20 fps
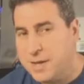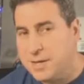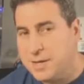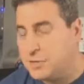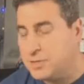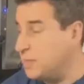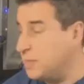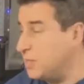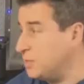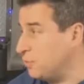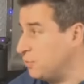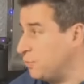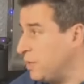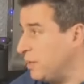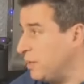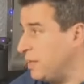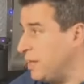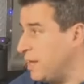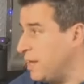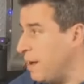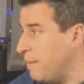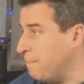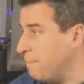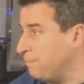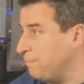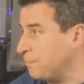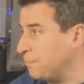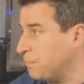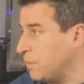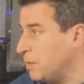So these really,
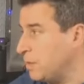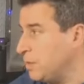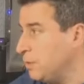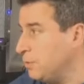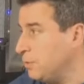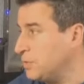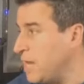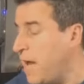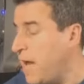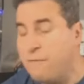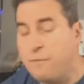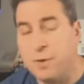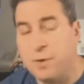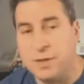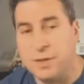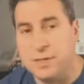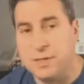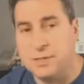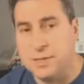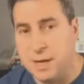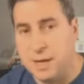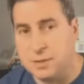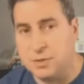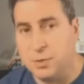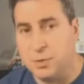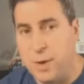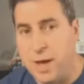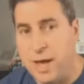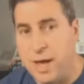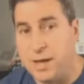um, you know, to have one of these tucked
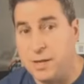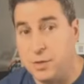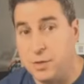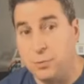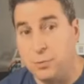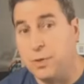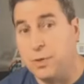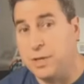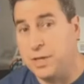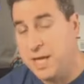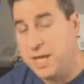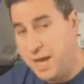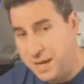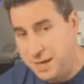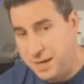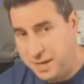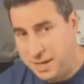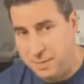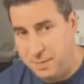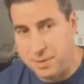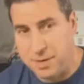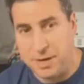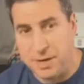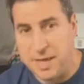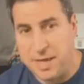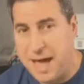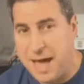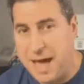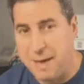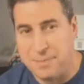away and you really can keep it in a
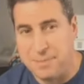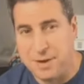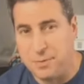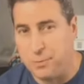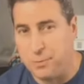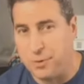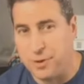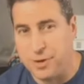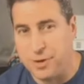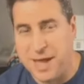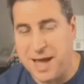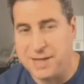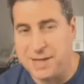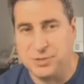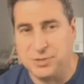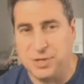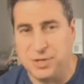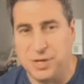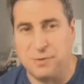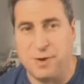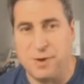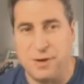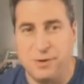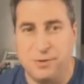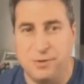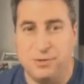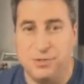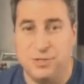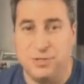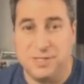cabinet where a gas generator
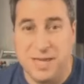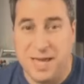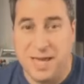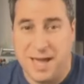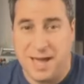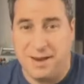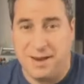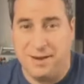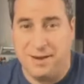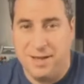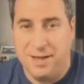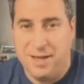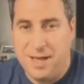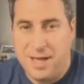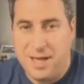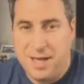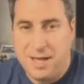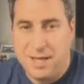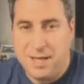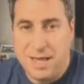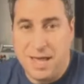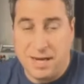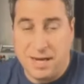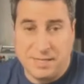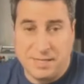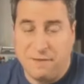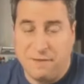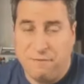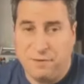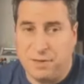you just can't, it
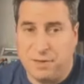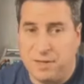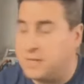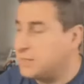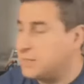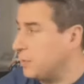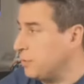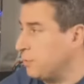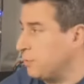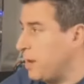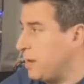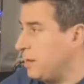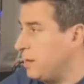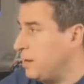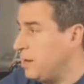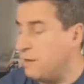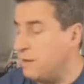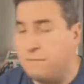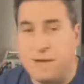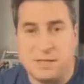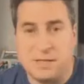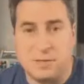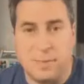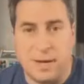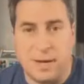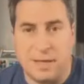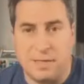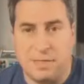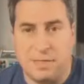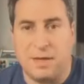definitely is a great investment,
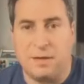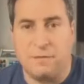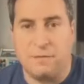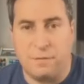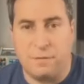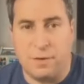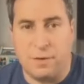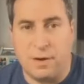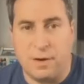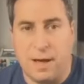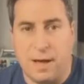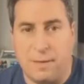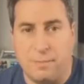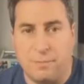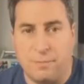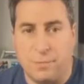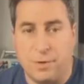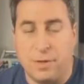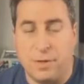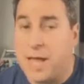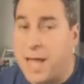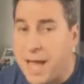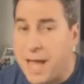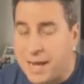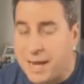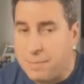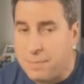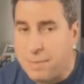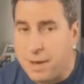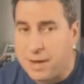I think, for um, really
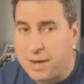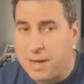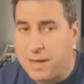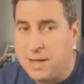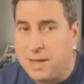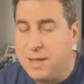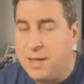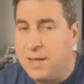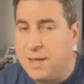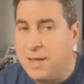anybody